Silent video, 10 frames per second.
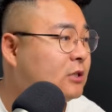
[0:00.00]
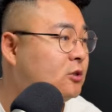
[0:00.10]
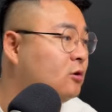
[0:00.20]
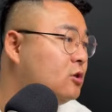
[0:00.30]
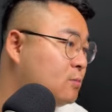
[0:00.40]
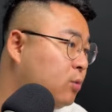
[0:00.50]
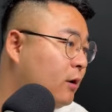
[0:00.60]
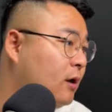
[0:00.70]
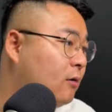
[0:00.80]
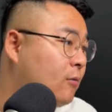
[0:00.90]
He's, he's
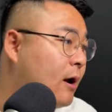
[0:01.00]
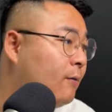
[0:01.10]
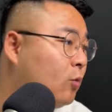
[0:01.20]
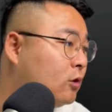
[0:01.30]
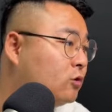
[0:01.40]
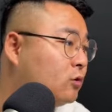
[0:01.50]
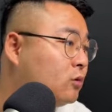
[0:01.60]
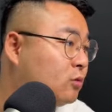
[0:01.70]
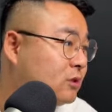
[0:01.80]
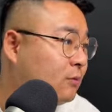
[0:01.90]
putting in around one,
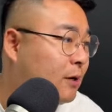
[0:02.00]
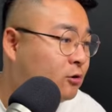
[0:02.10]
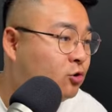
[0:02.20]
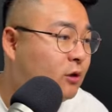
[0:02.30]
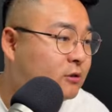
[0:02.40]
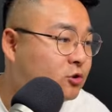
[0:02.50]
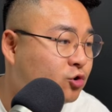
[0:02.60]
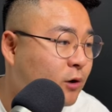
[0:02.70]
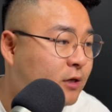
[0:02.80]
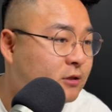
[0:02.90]
two, was it about two dozen
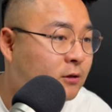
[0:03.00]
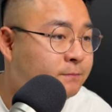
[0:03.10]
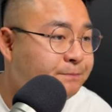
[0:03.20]
trades?